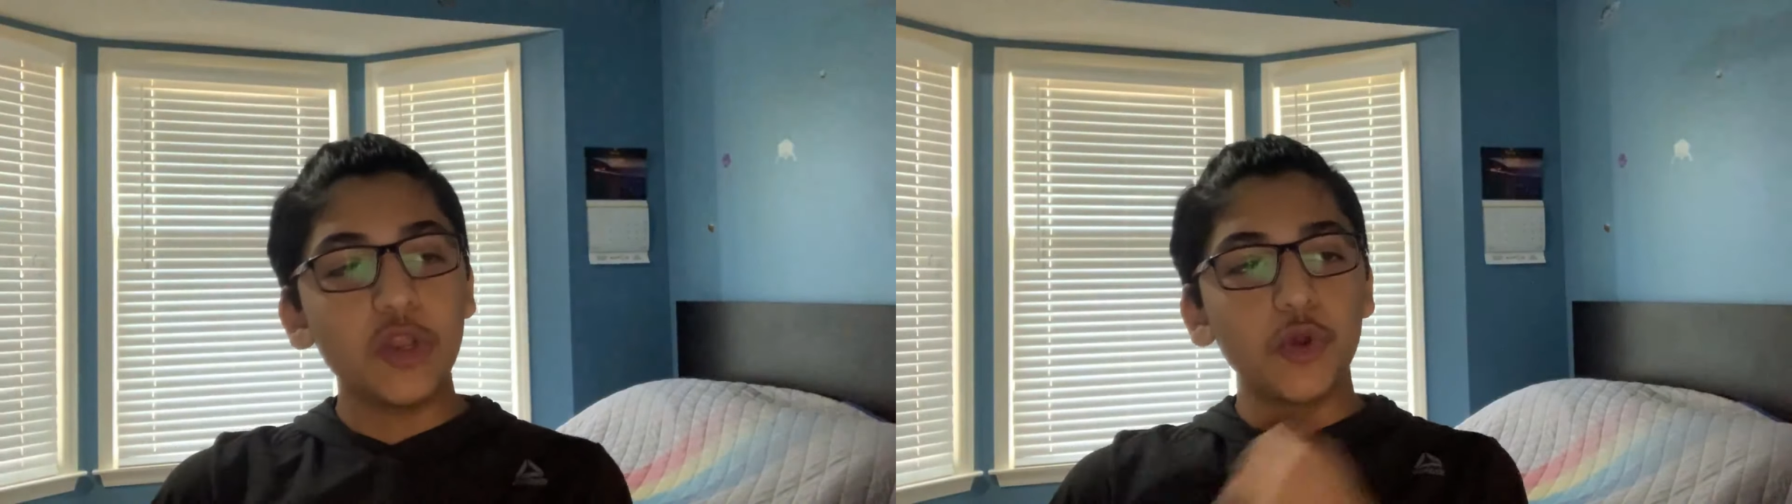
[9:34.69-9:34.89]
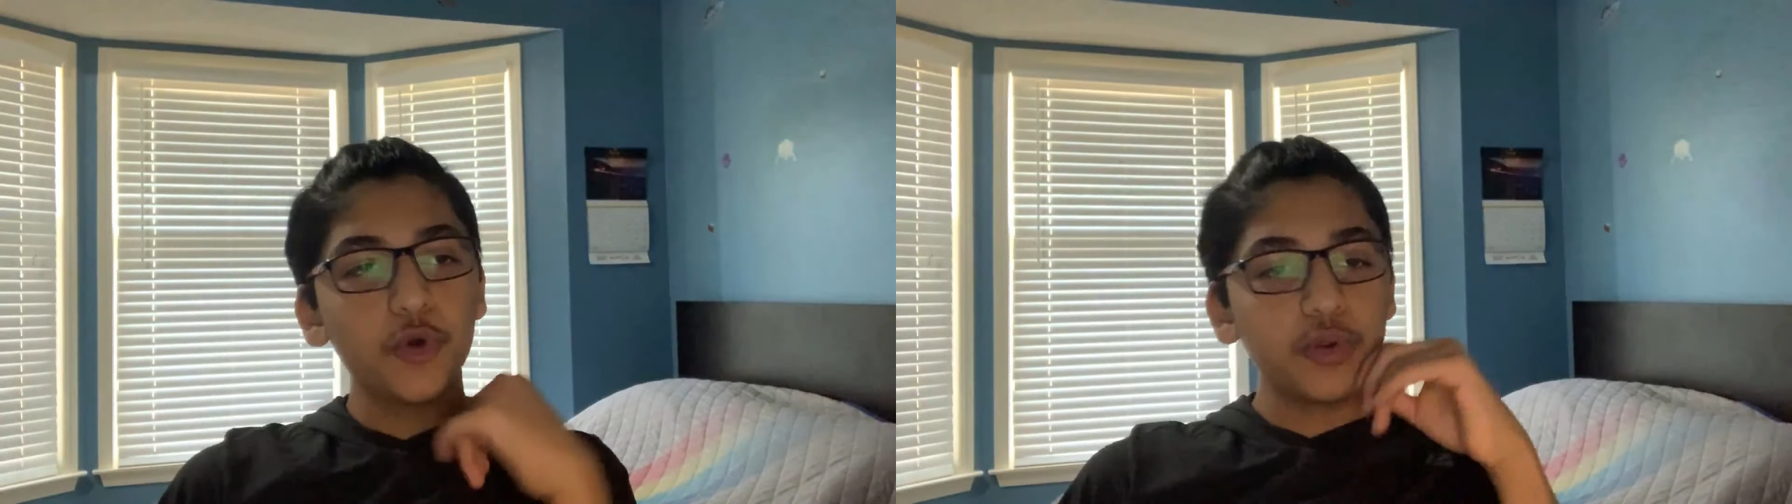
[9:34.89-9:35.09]

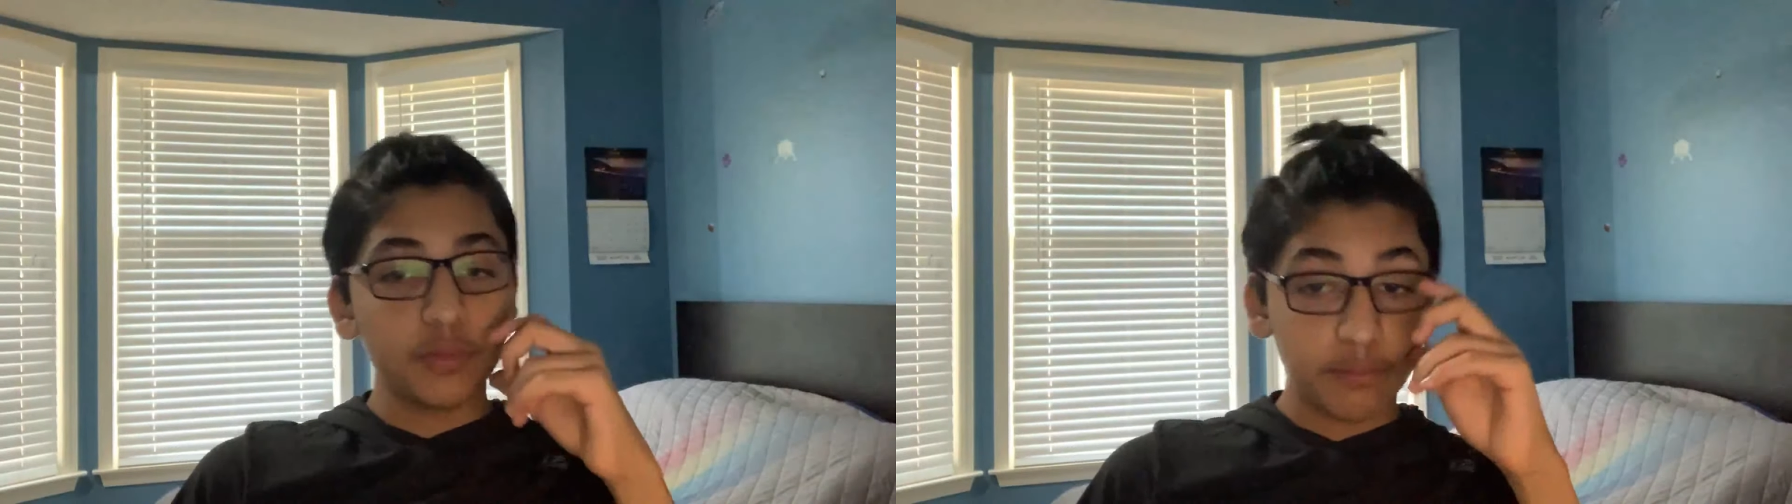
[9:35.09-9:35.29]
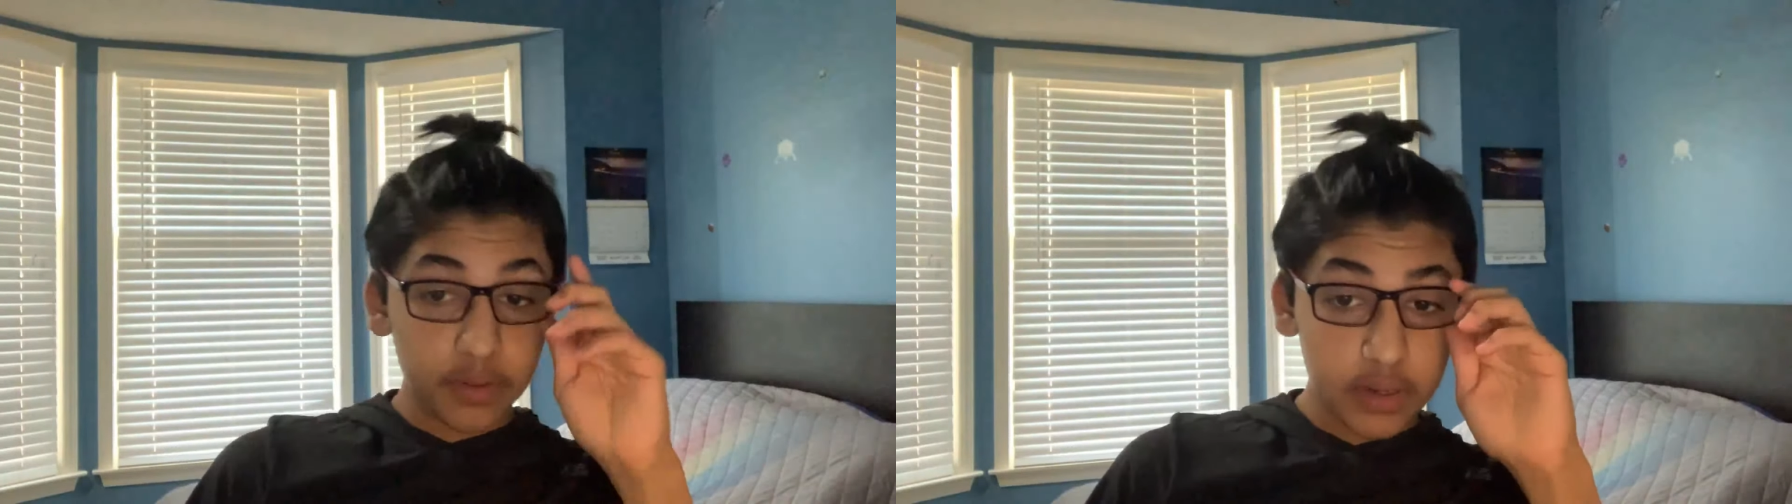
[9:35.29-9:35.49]

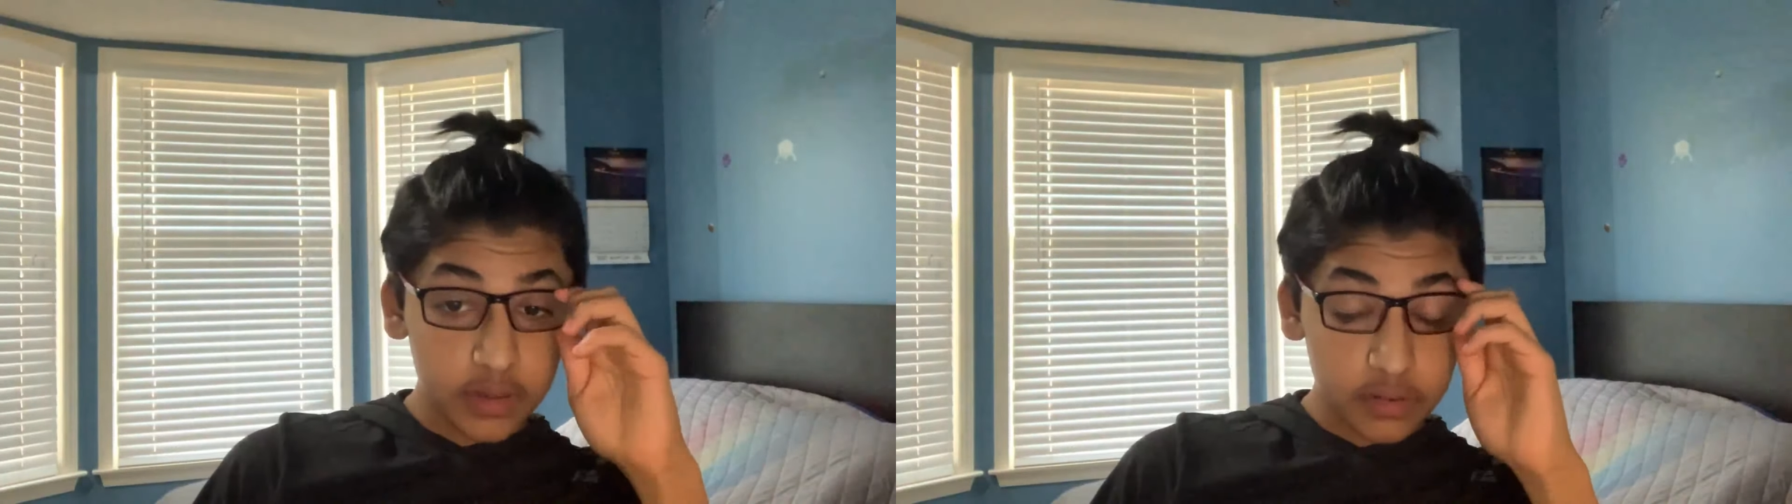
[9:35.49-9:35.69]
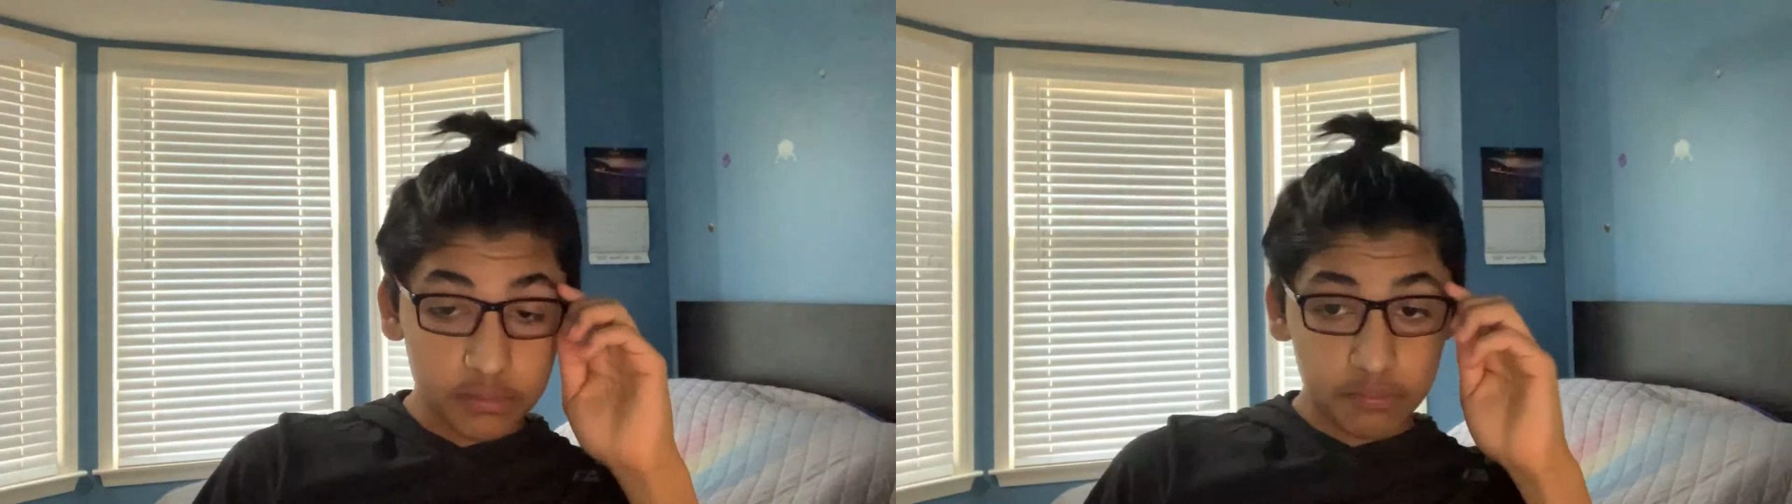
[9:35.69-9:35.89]
noon,
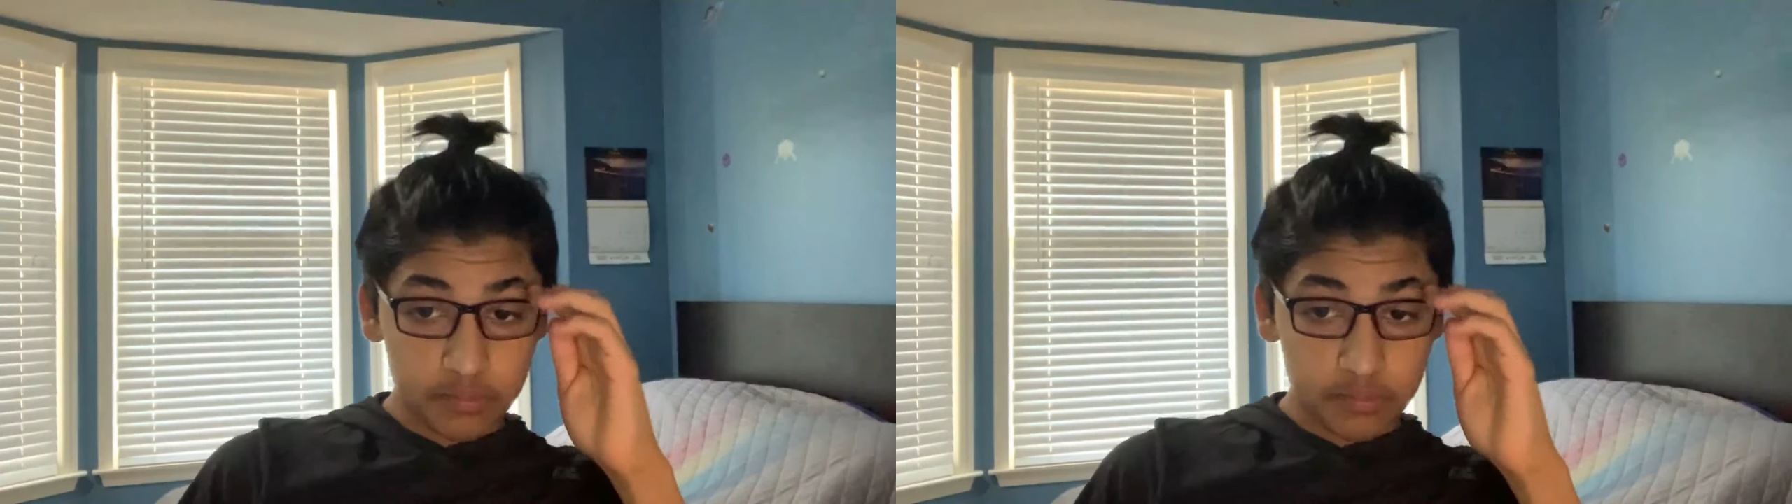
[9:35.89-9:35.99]
but